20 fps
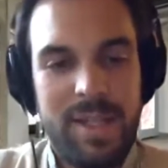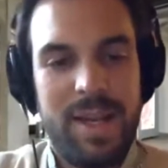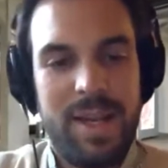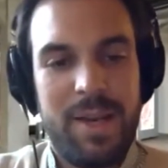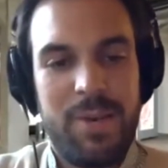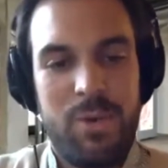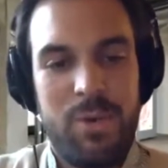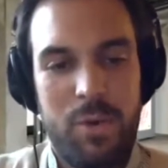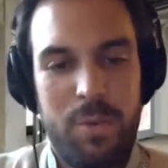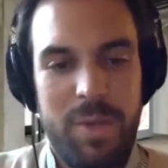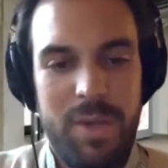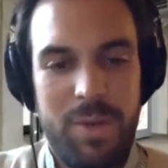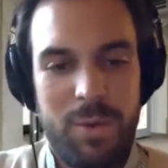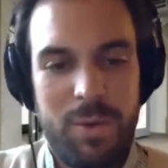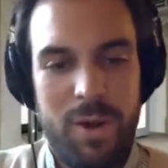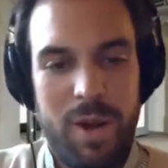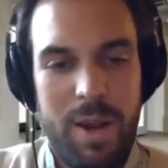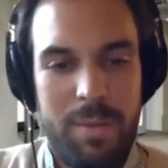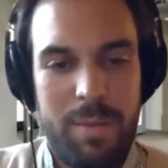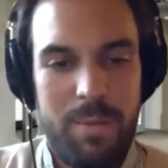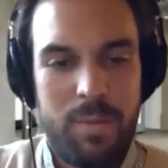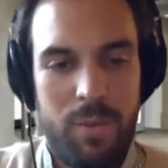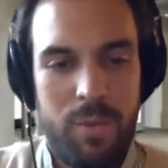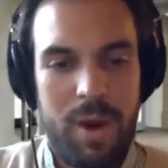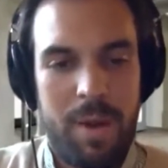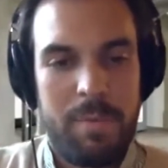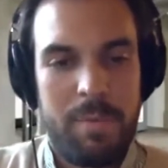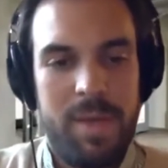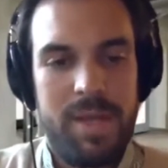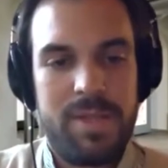Nairobi, where
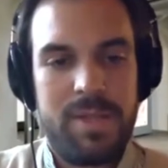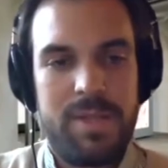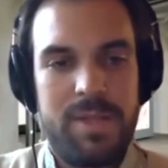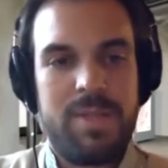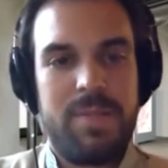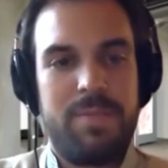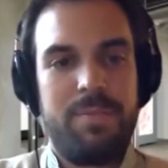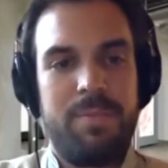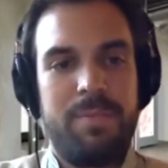I'm based.